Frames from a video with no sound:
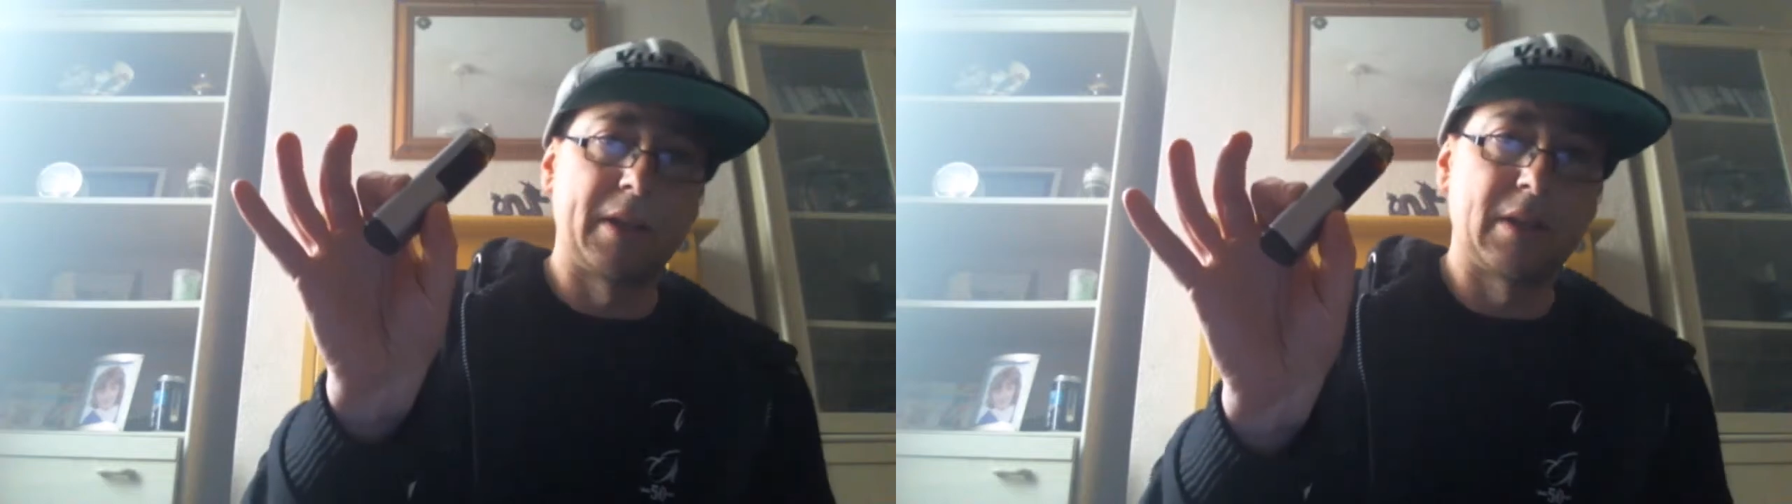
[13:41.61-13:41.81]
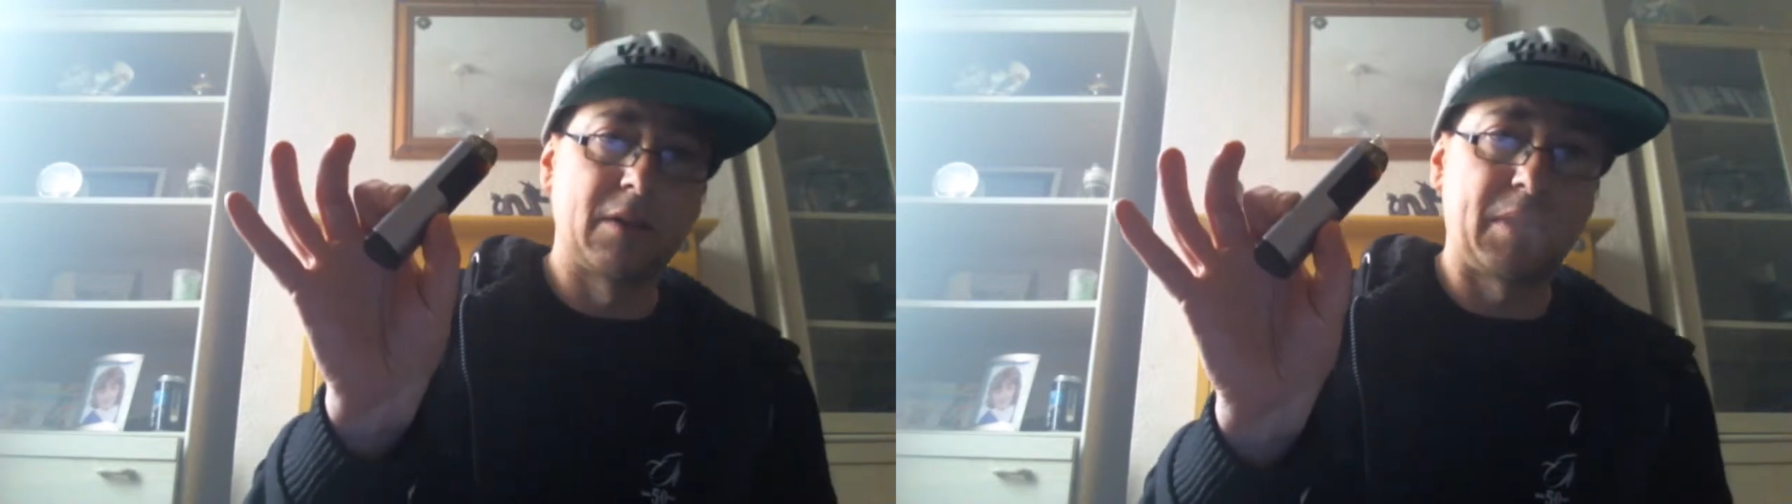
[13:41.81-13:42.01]
of
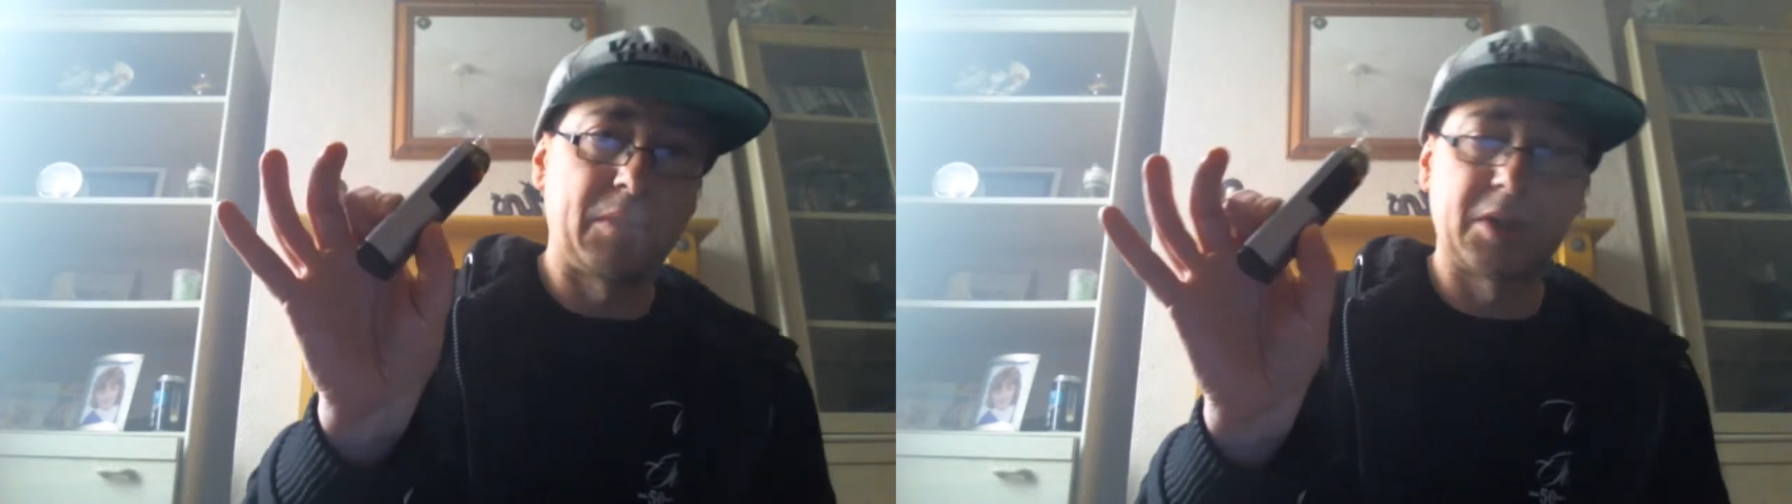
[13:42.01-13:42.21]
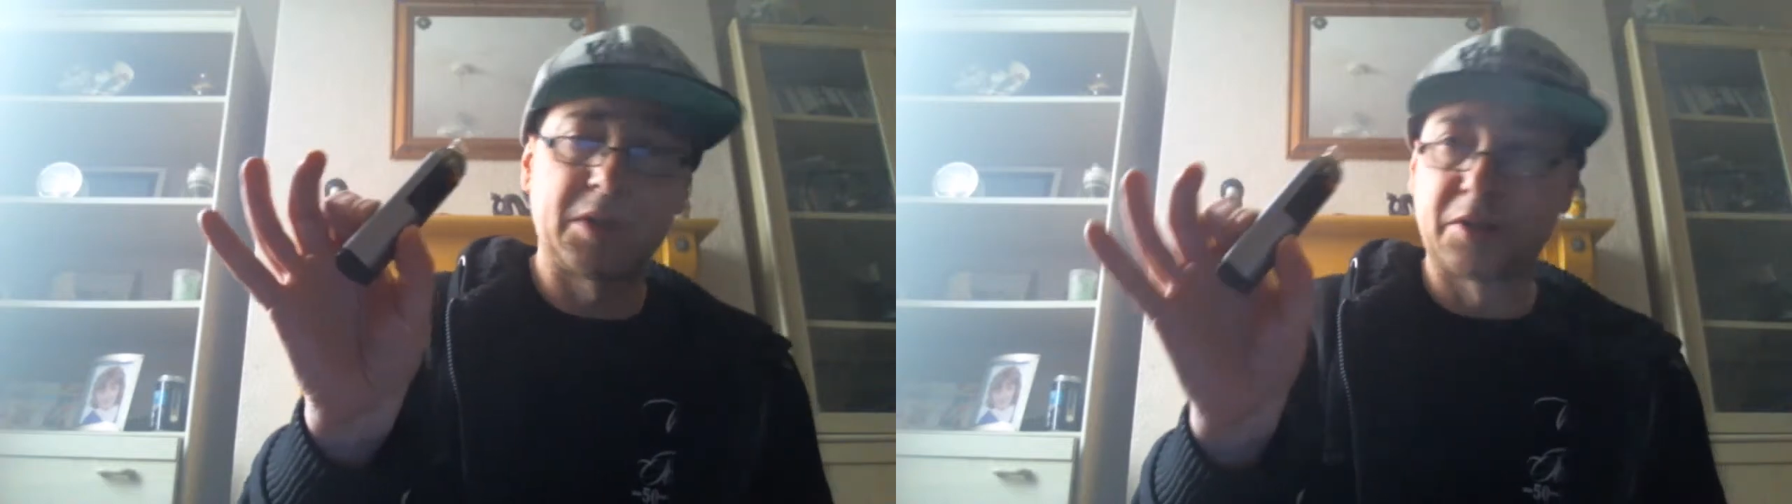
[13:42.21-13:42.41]
these little
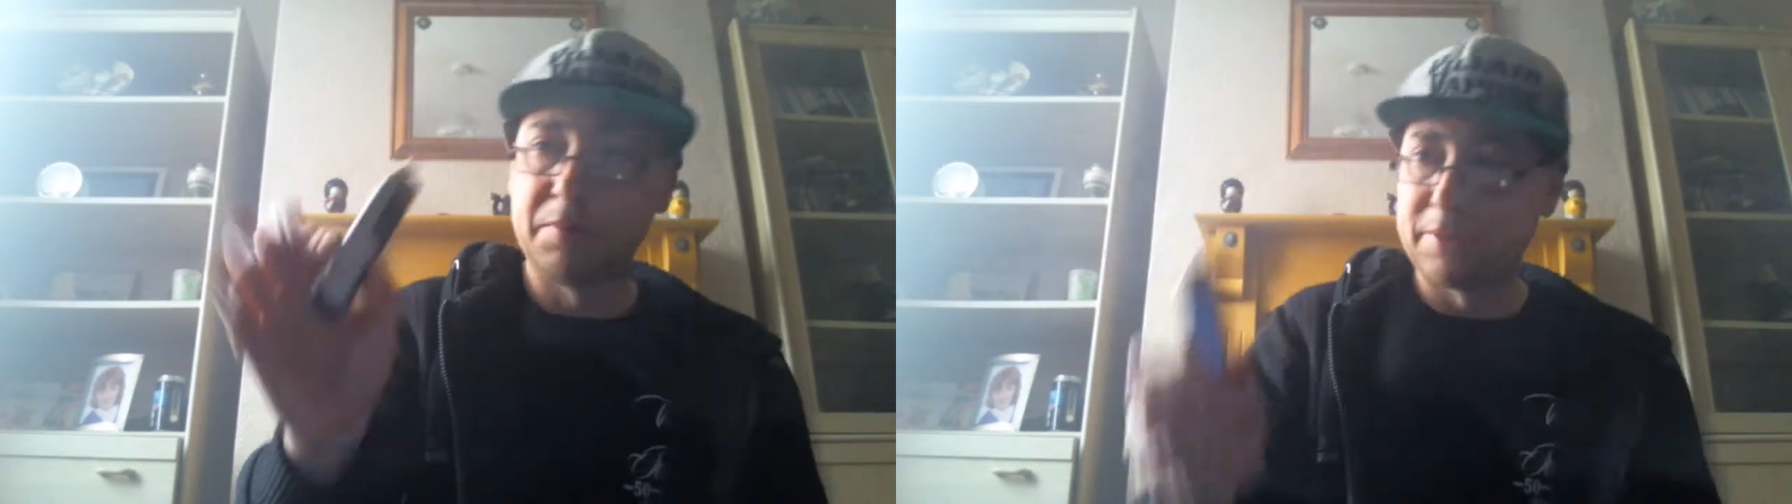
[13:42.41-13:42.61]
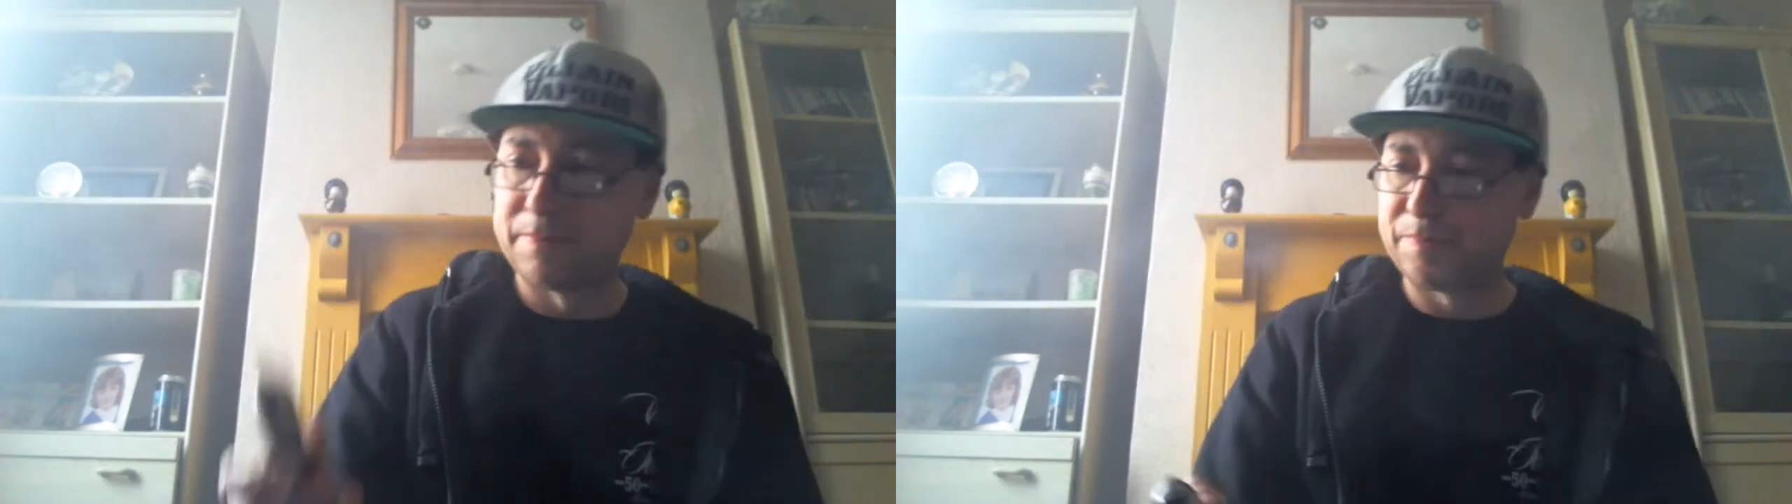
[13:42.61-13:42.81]
pod
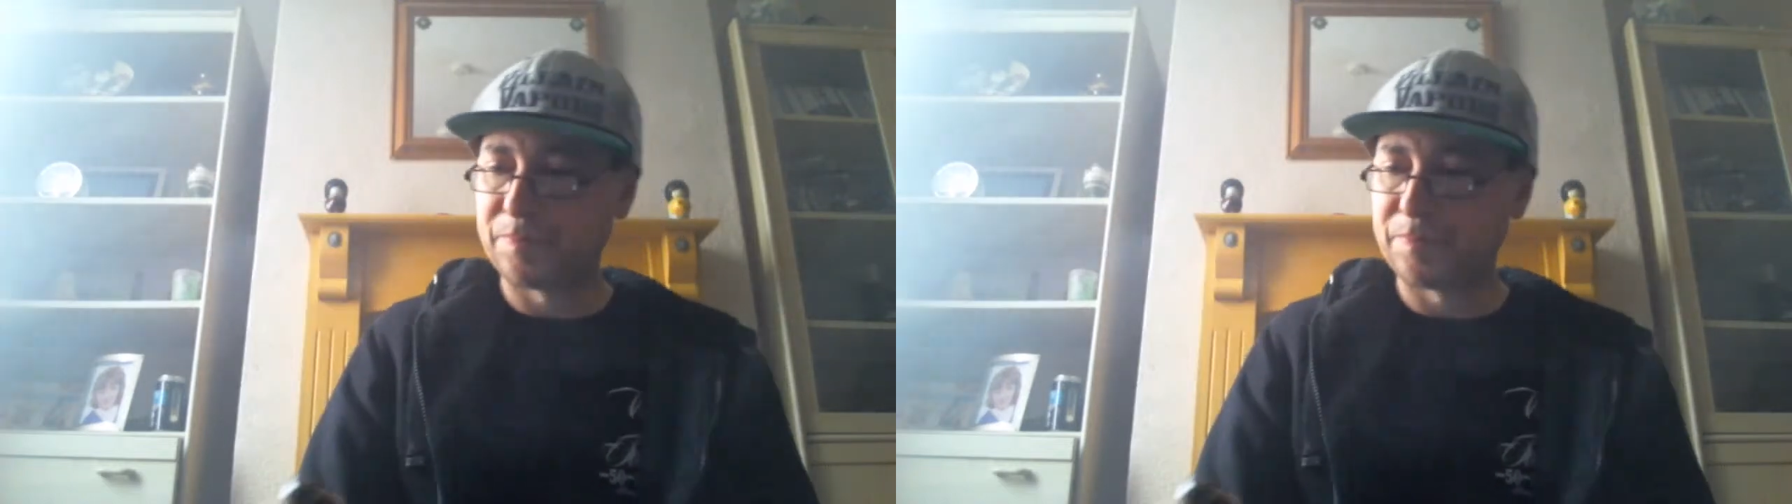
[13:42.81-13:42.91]
systems,